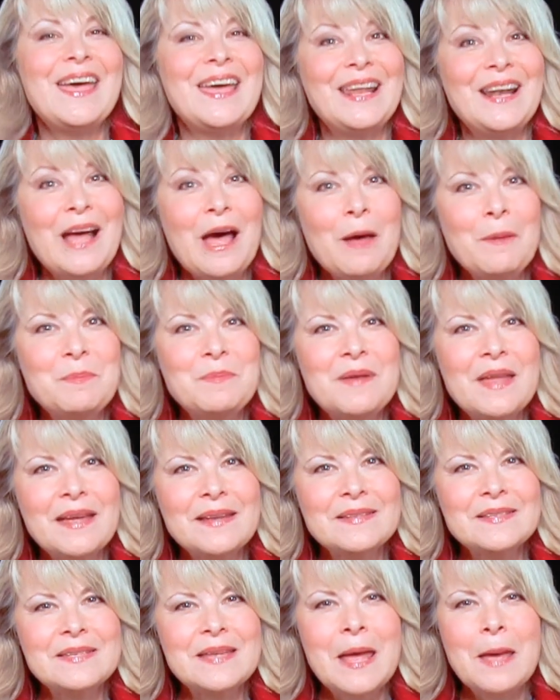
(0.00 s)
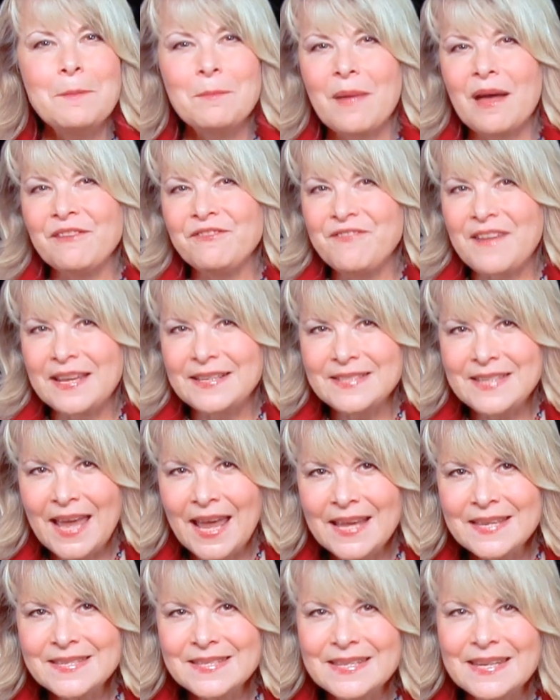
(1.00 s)
And up next, my
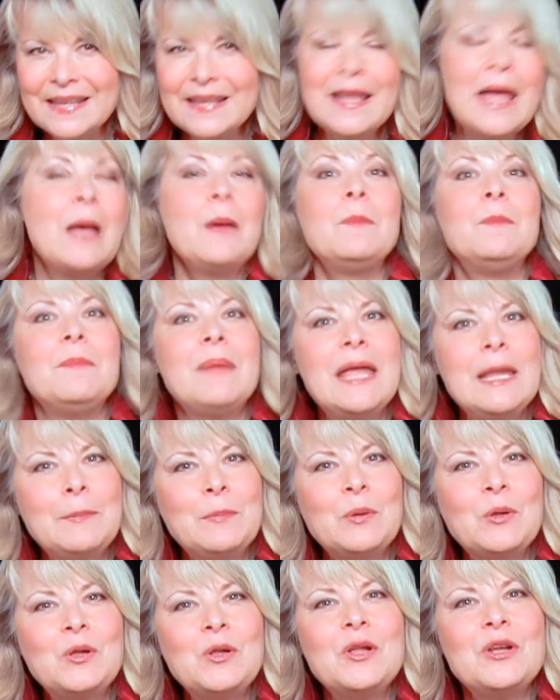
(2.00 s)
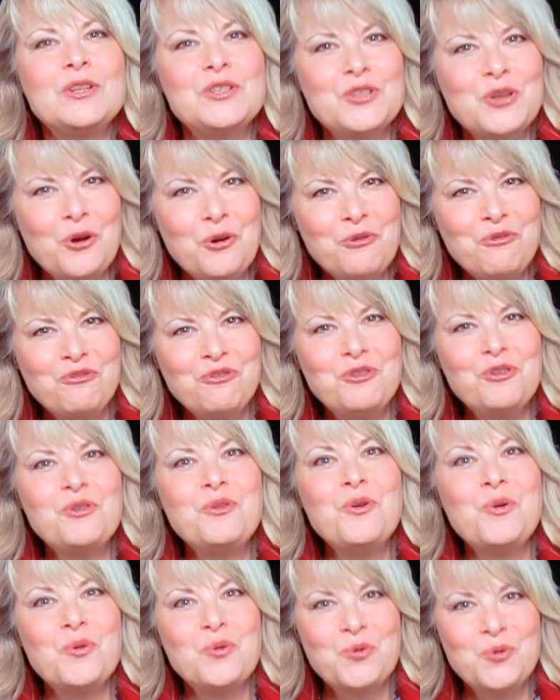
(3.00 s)
fantastic Maple
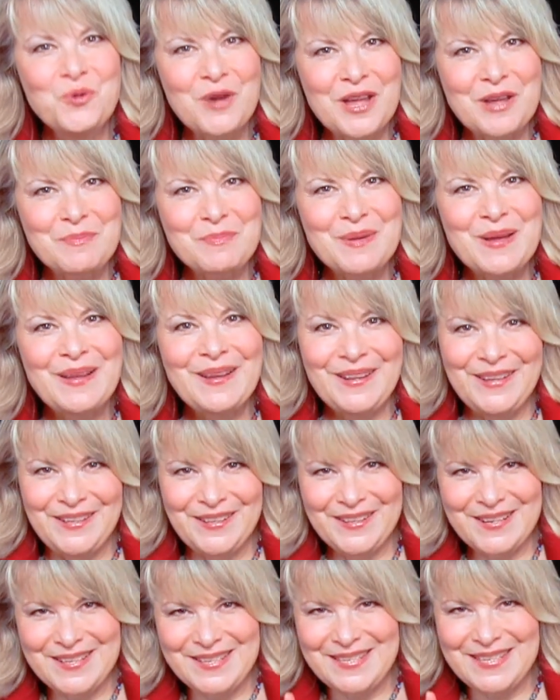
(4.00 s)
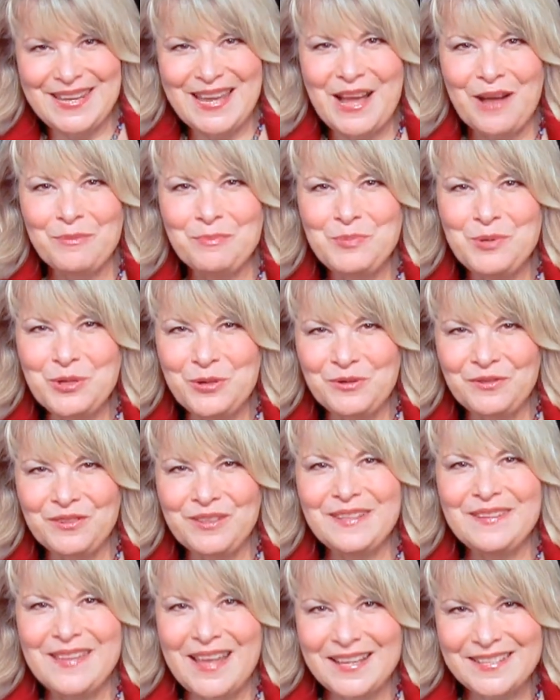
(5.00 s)
Tofu Whip. You're going to see how
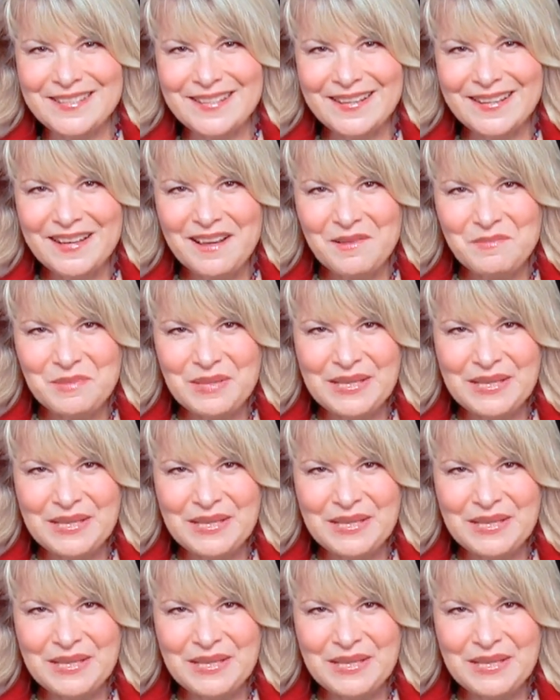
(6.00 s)
beautifully that's going to come